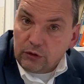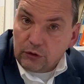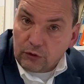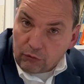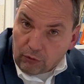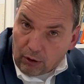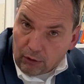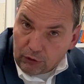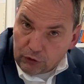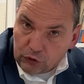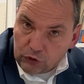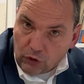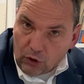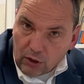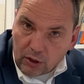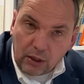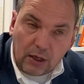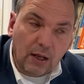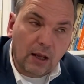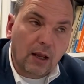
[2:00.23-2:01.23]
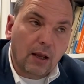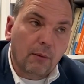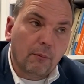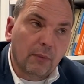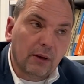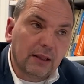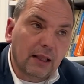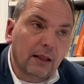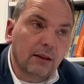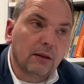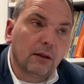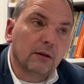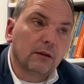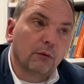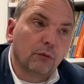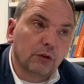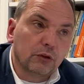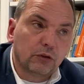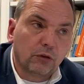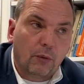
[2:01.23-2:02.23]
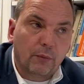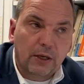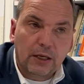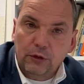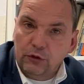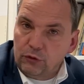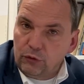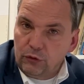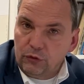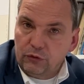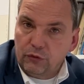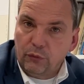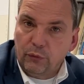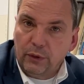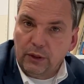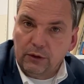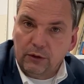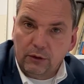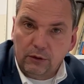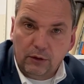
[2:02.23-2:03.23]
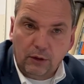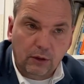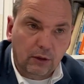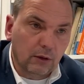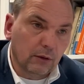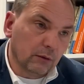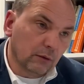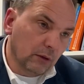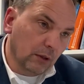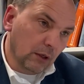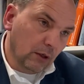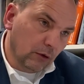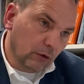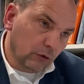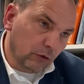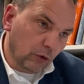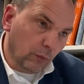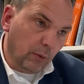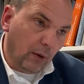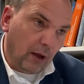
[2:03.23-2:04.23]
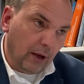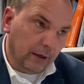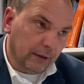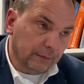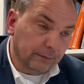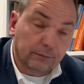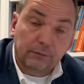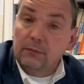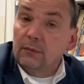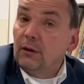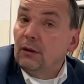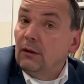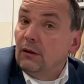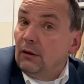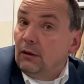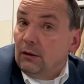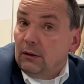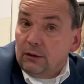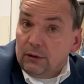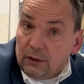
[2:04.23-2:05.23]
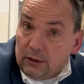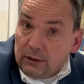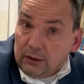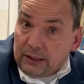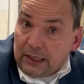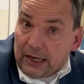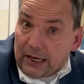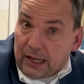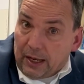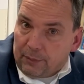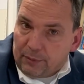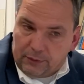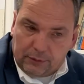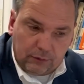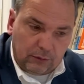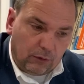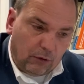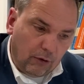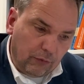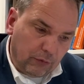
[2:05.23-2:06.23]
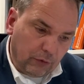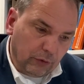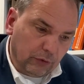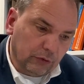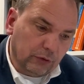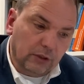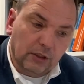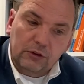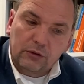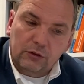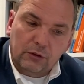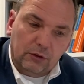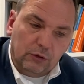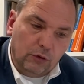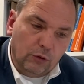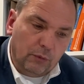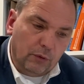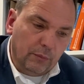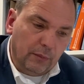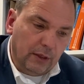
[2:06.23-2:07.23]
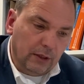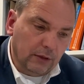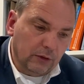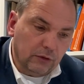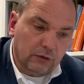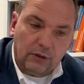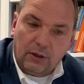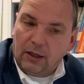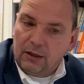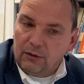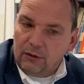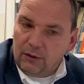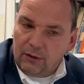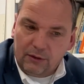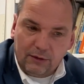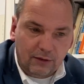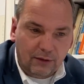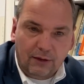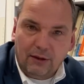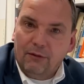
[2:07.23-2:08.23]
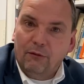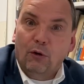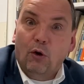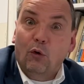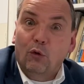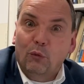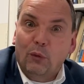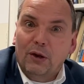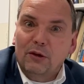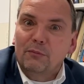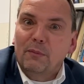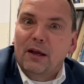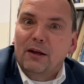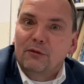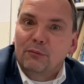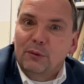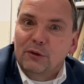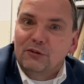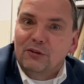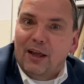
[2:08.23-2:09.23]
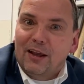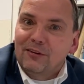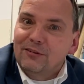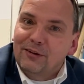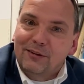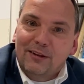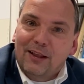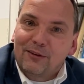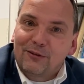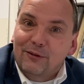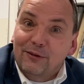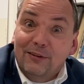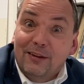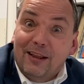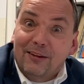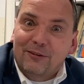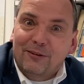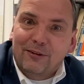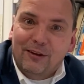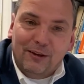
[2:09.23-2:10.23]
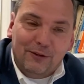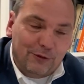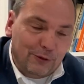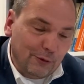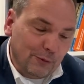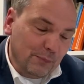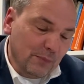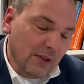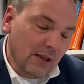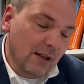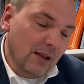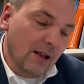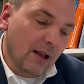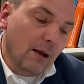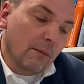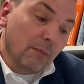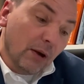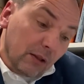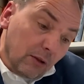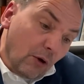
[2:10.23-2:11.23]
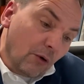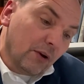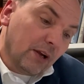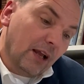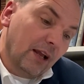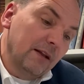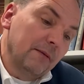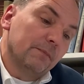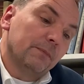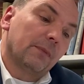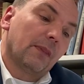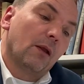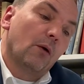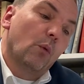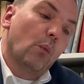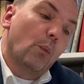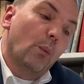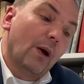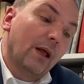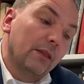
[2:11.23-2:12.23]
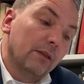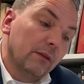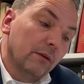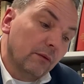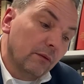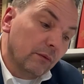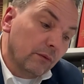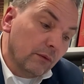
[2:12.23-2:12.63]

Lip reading: rolling stock, but then there was some issues with the supplier. Can happen, of course. It's human beings, and they will always make mistakes. So that's the issue. But okay, when